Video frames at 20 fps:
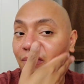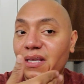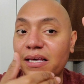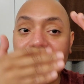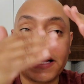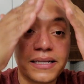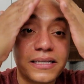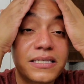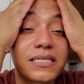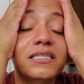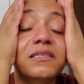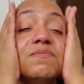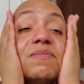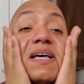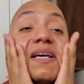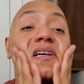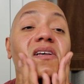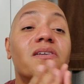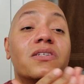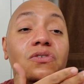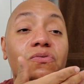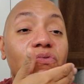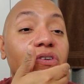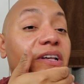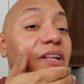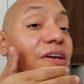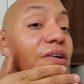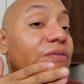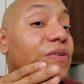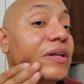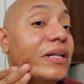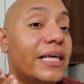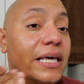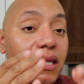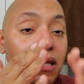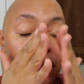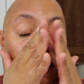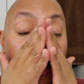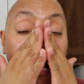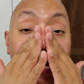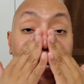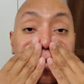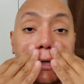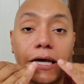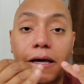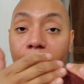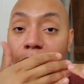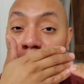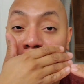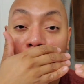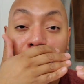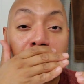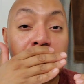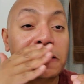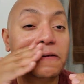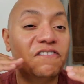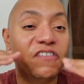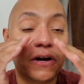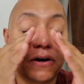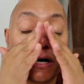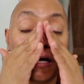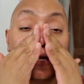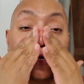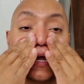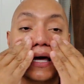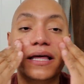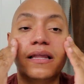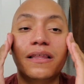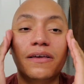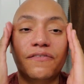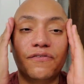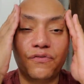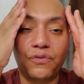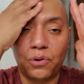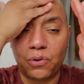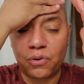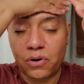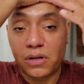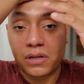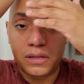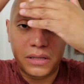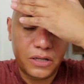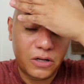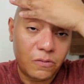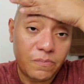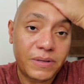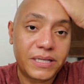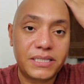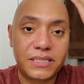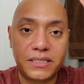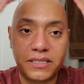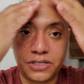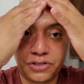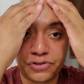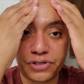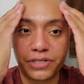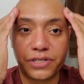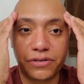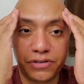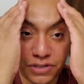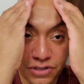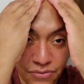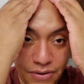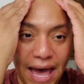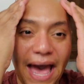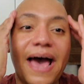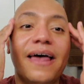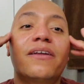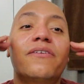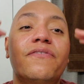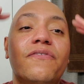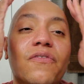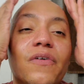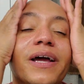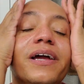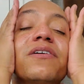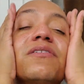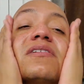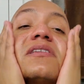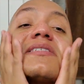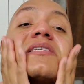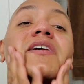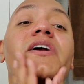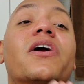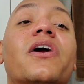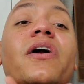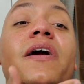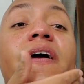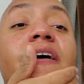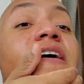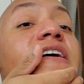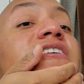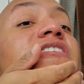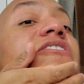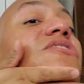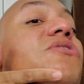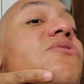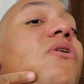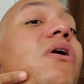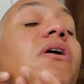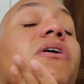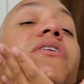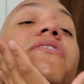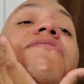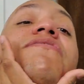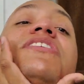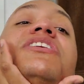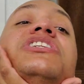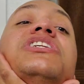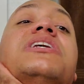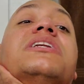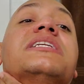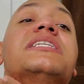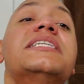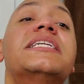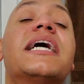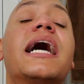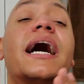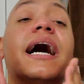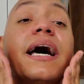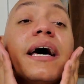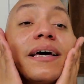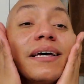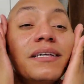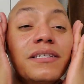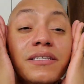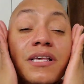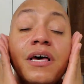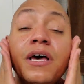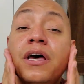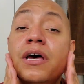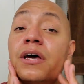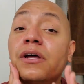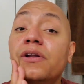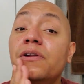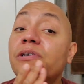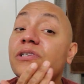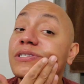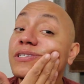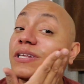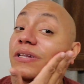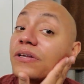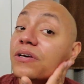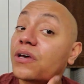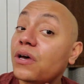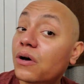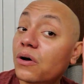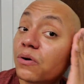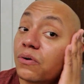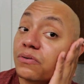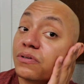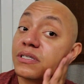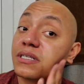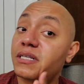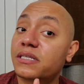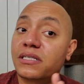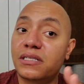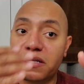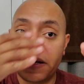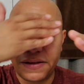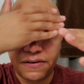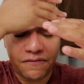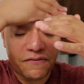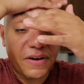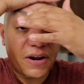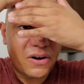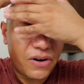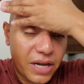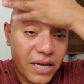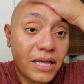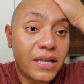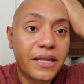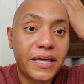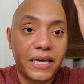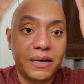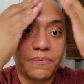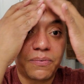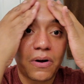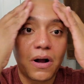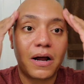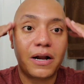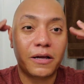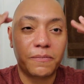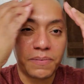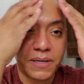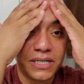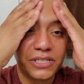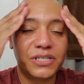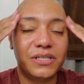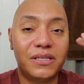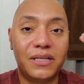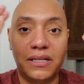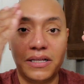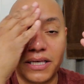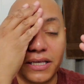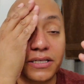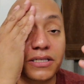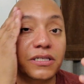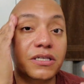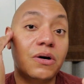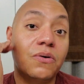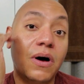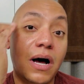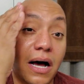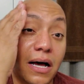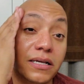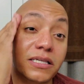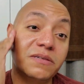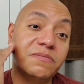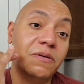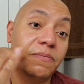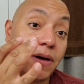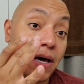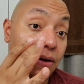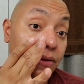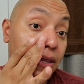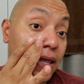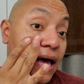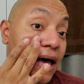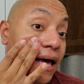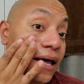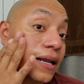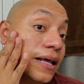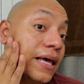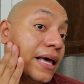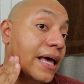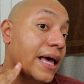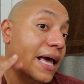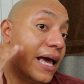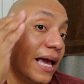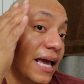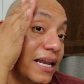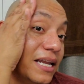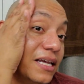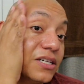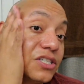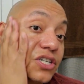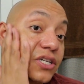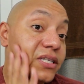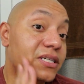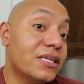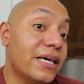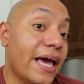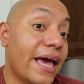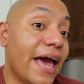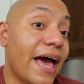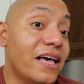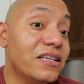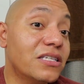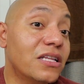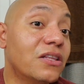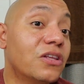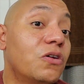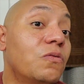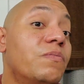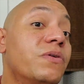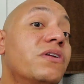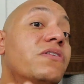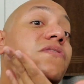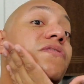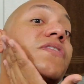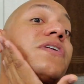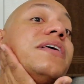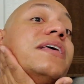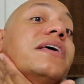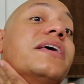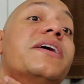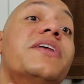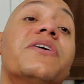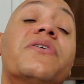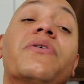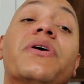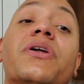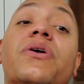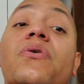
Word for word: It smells really, really light, very lightly floral, a little bit citrus. There's no added fragrance here, no artificial dyes, no silicones. It's a very clean product. Peach and Lily is so awesome about that. And it has a little bit of, you know,